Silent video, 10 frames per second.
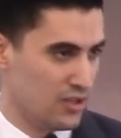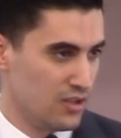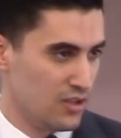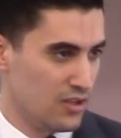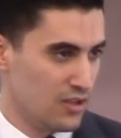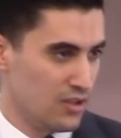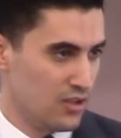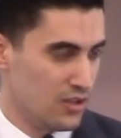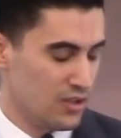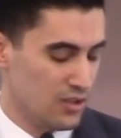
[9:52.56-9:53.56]

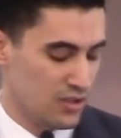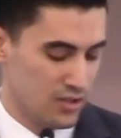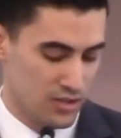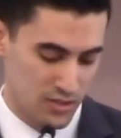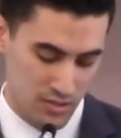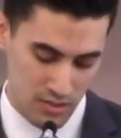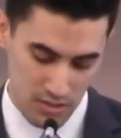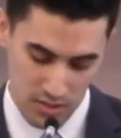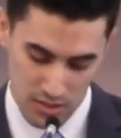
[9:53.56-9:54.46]
(silence)